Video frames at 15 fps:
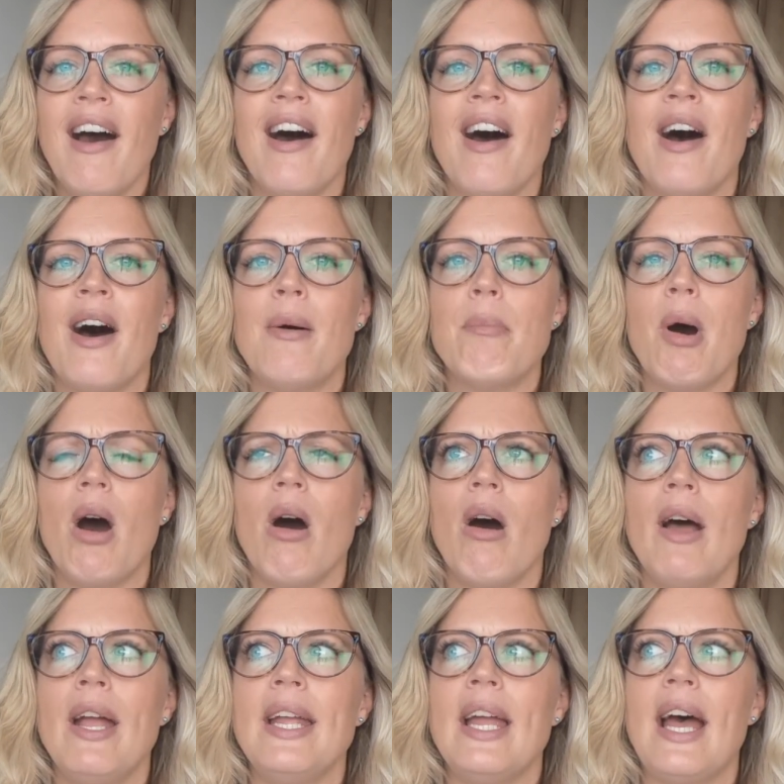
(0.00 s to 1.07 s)

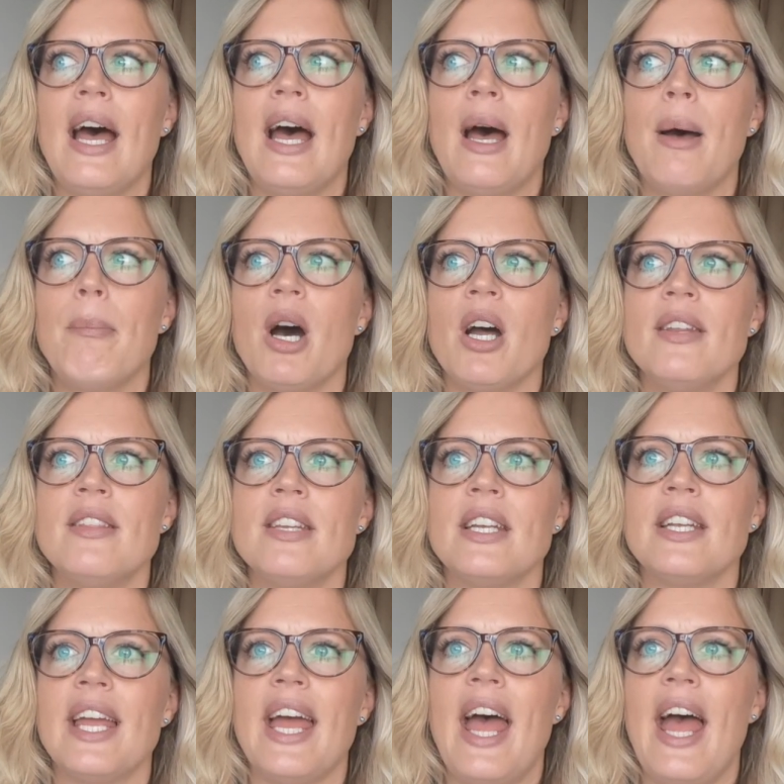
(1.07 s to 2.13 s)
I am, I
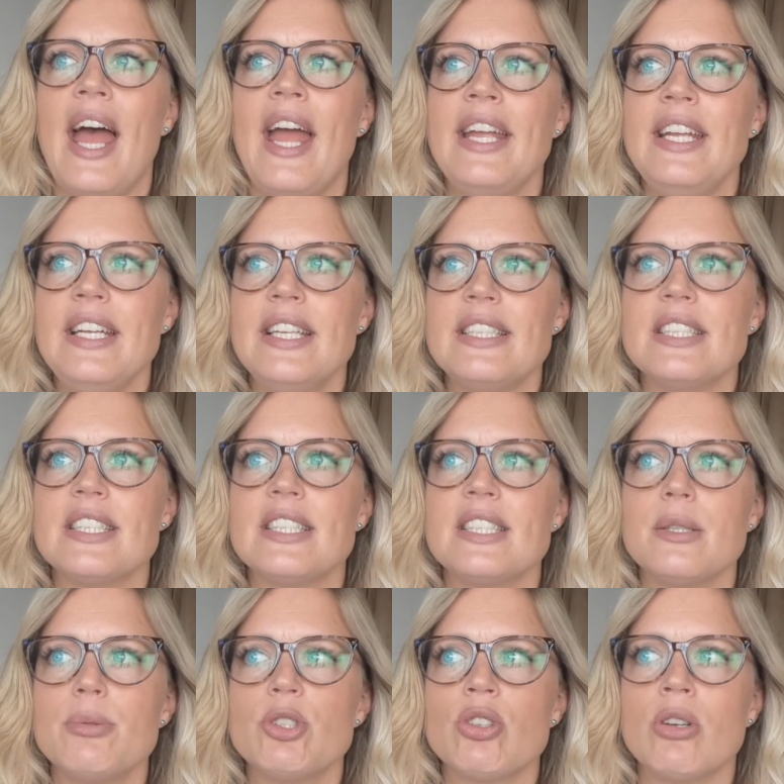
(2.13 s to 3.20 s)
think, 8
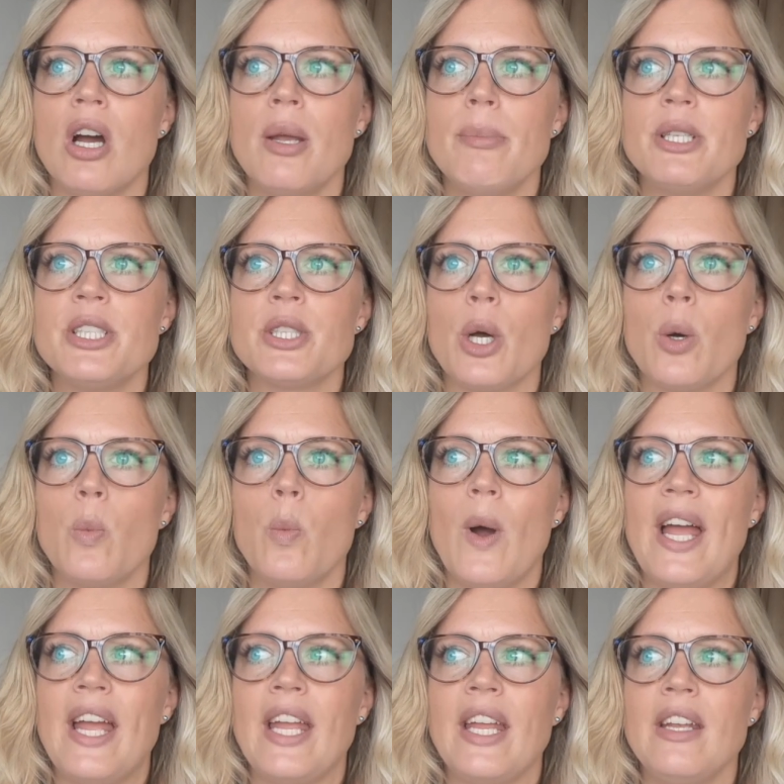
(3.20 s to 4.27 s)
subscribers
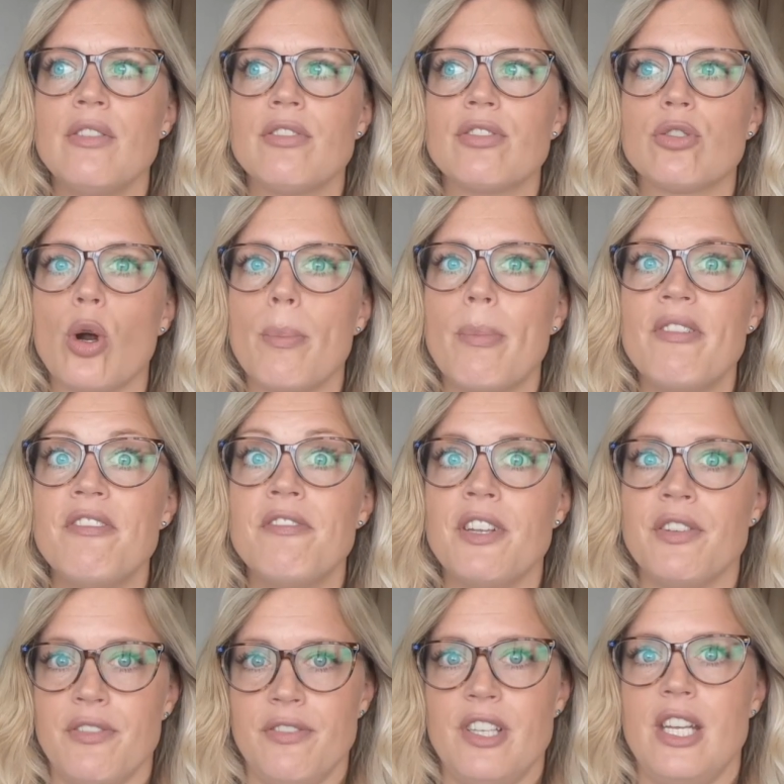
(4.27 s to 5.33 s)
away from
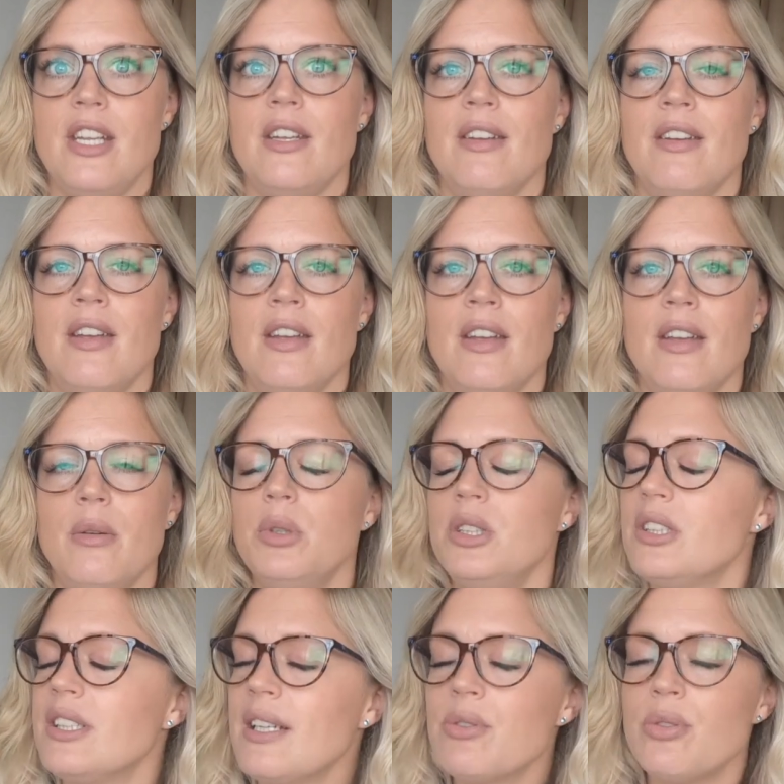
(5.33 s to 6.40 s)
50. Which
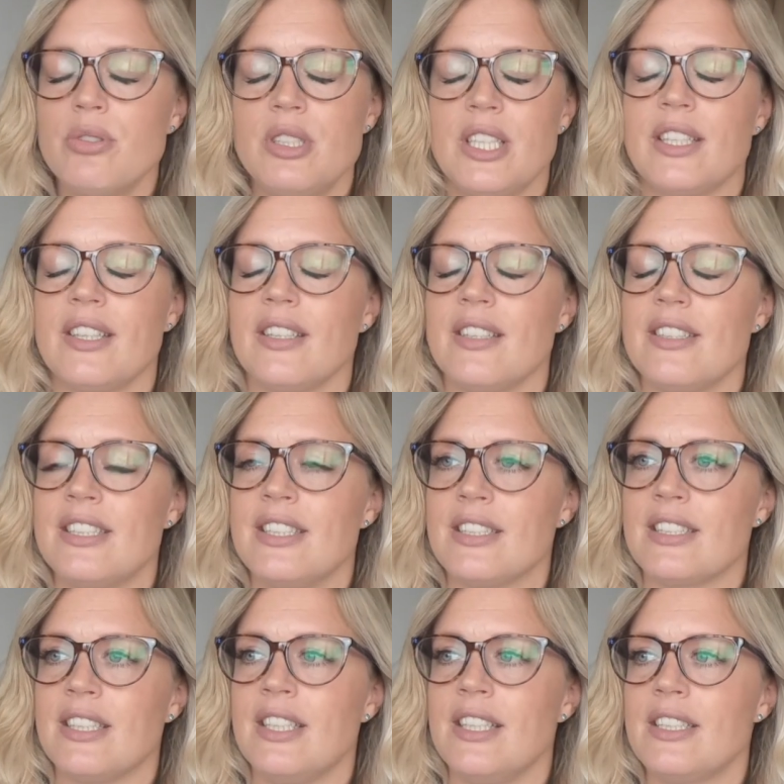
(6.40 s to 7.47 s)
sounds ridiculous,
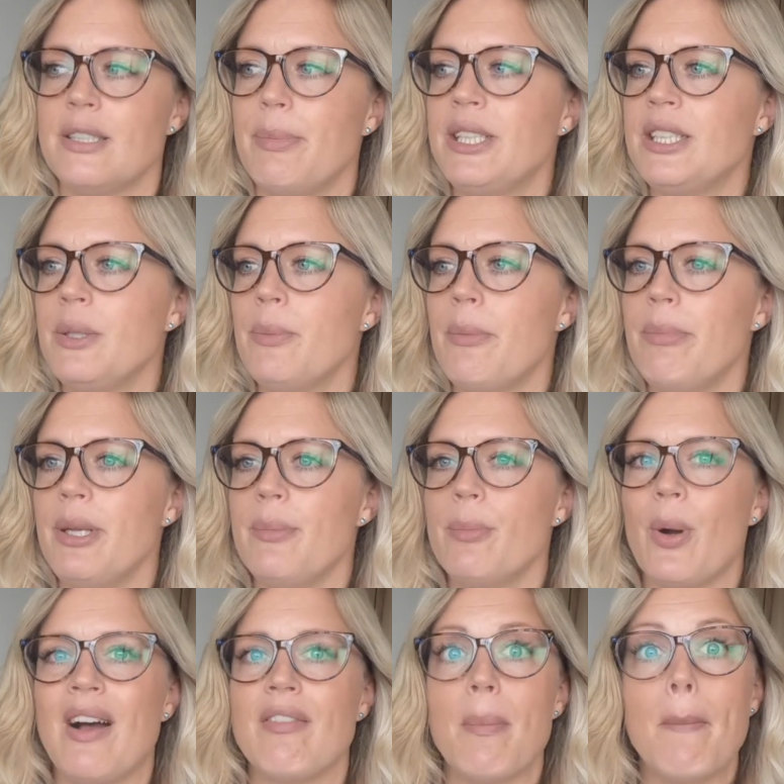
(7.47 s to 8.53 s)
doesn't it? Especially when people
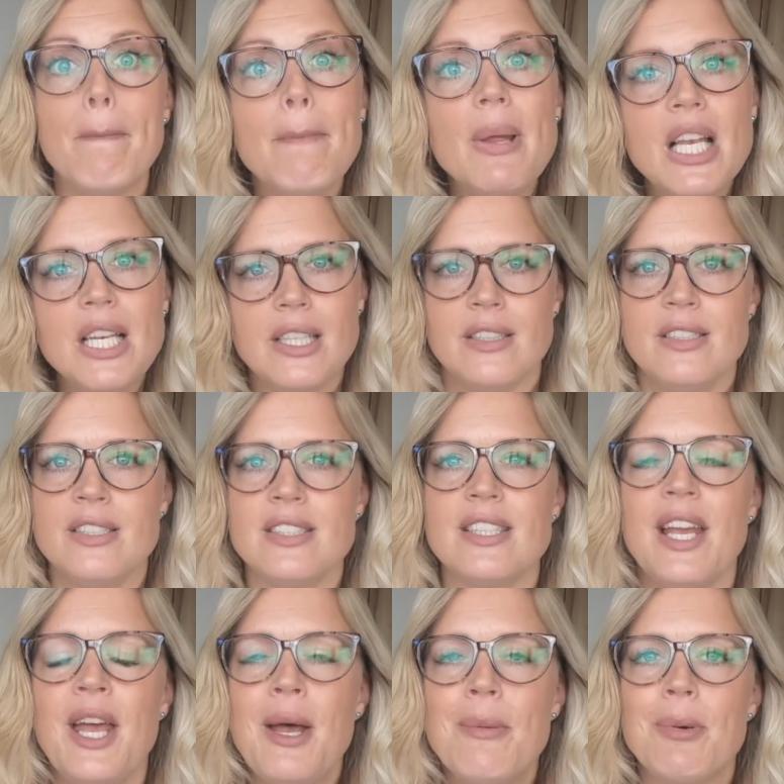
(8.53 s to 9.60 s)
have millions.
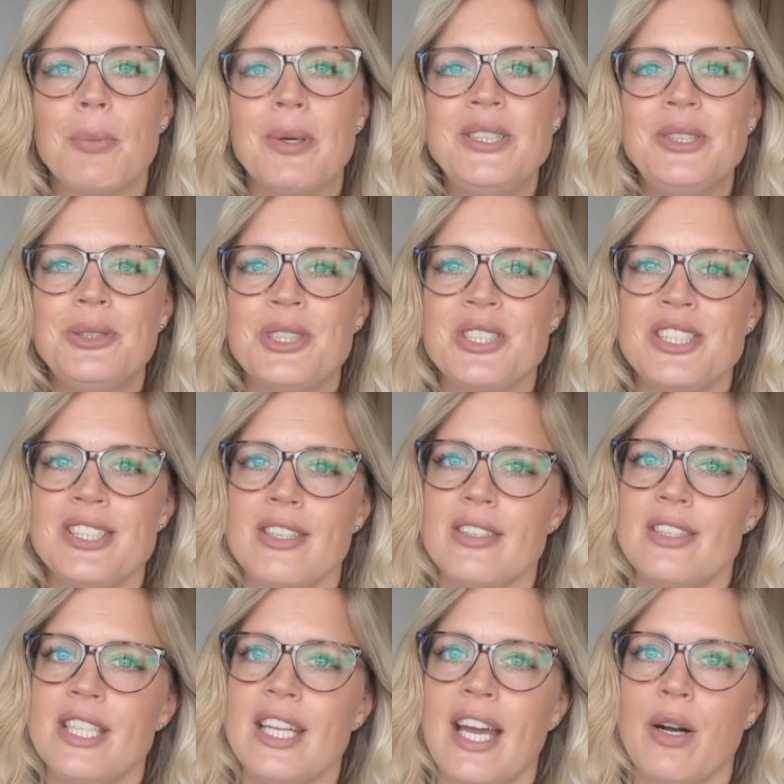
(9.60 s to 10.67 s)
But when you're just
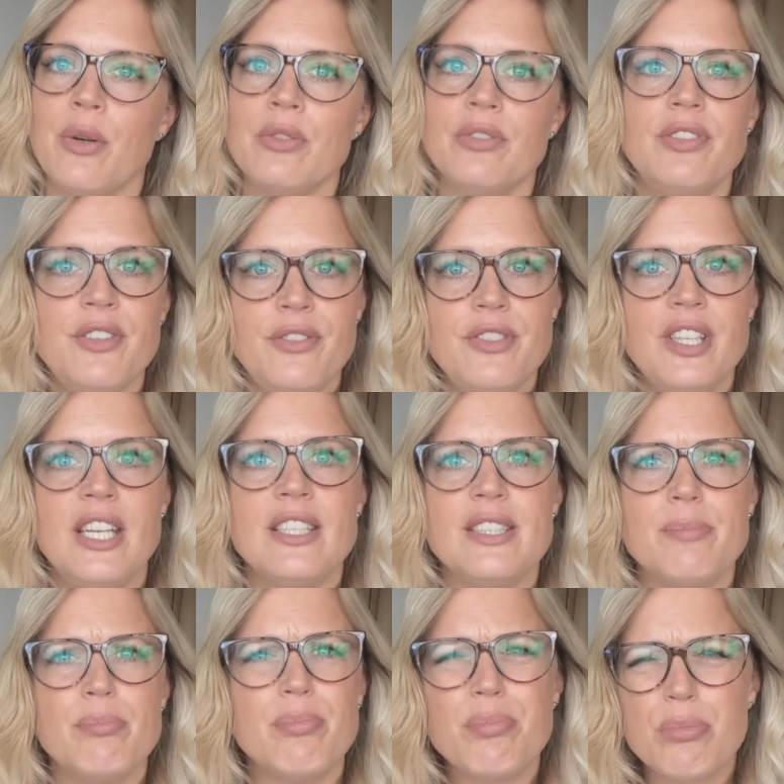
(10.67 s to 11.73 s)
starting out, 50 is a
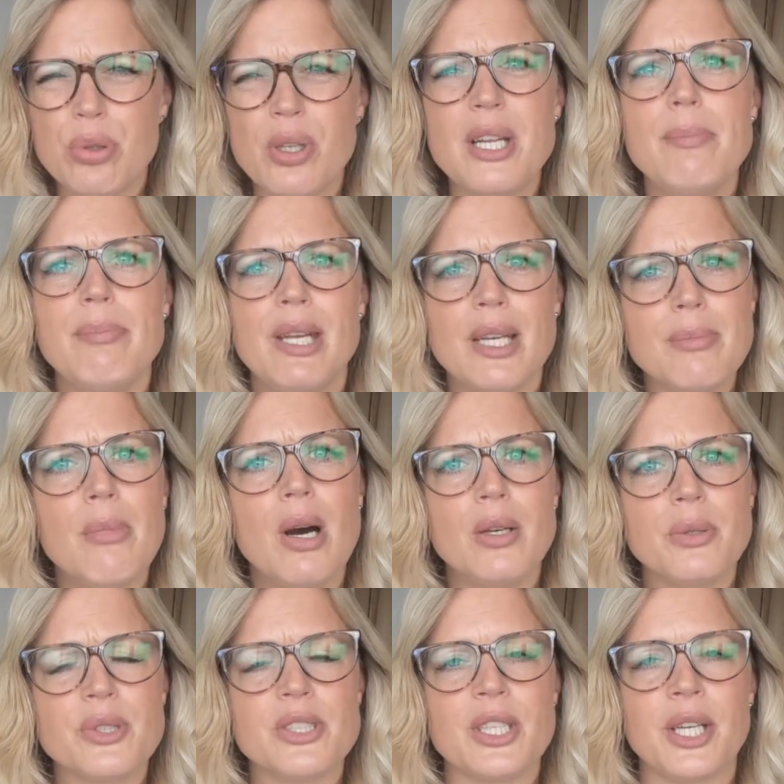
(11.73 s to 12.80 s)
pretty big
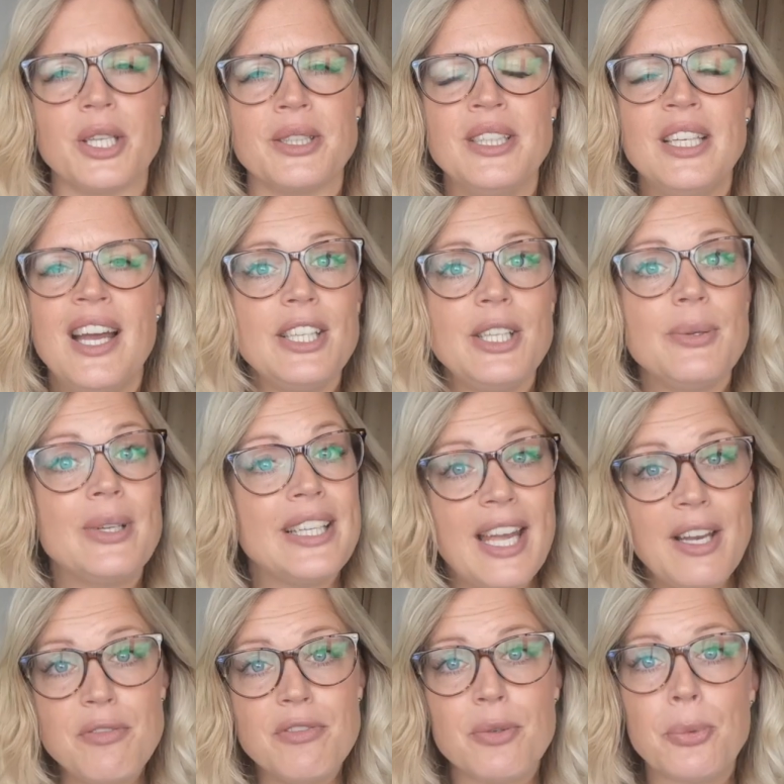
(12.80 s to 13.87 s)
milestone. Thank you
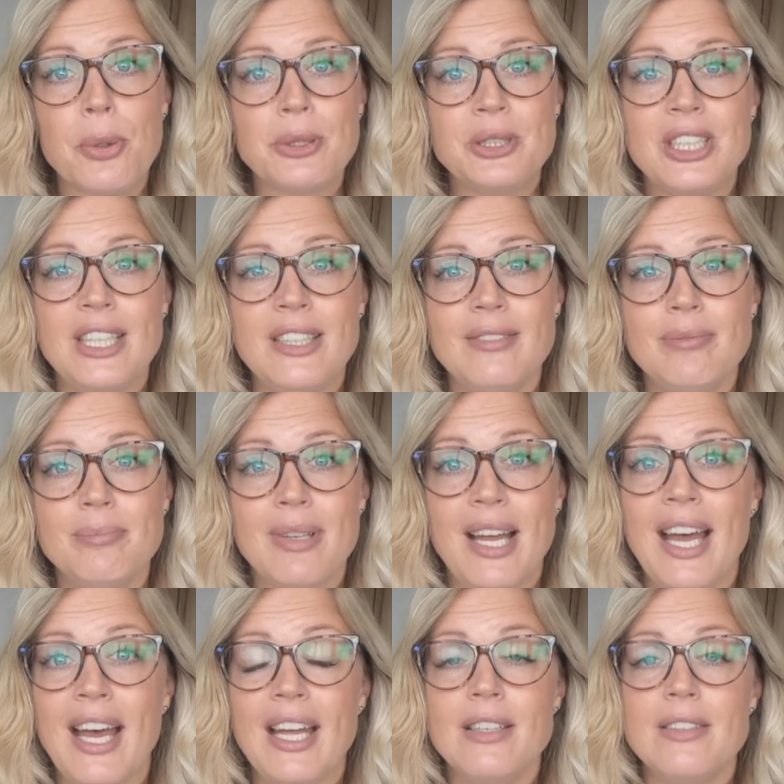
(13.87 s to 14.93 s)
again for watching,
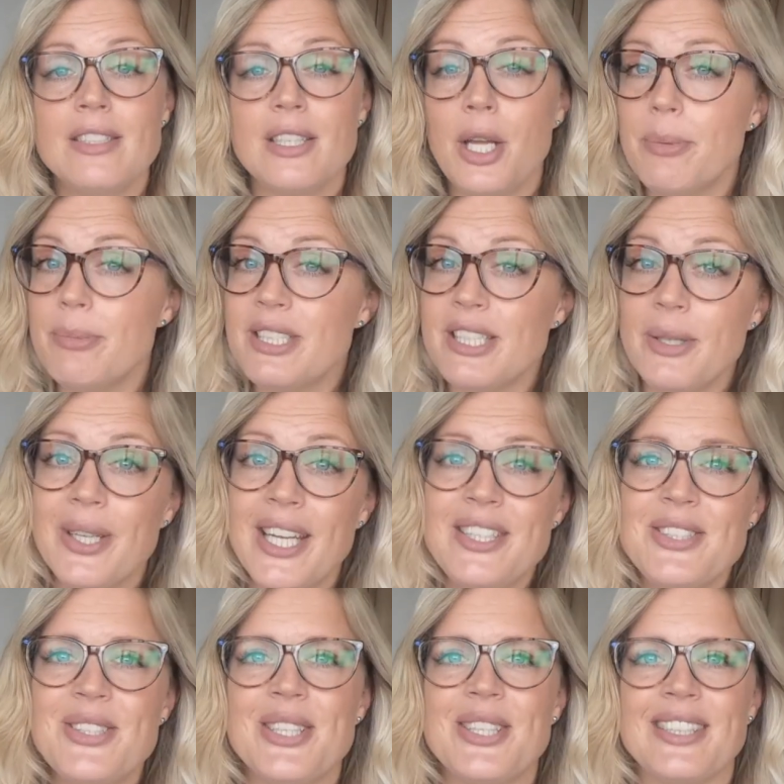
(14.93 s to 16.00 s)
and I hope to see you again
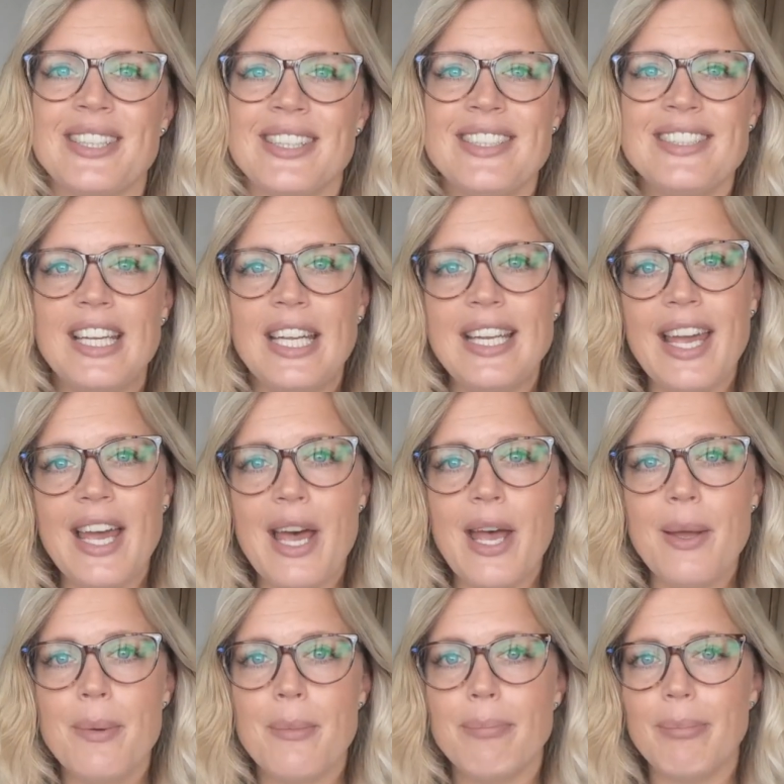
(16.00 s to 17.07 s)
soon. Take care.
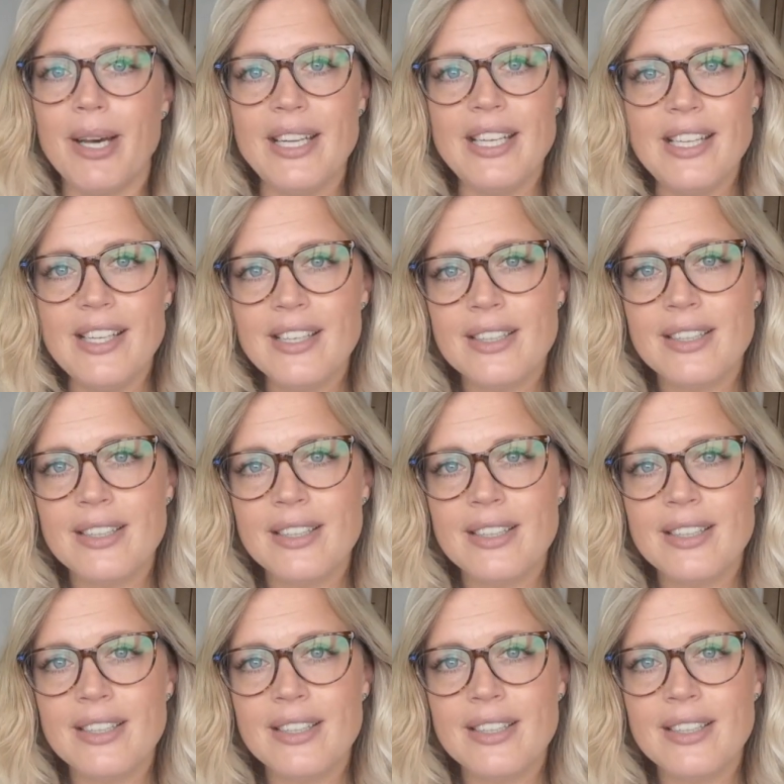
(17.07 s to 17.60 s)
Bye.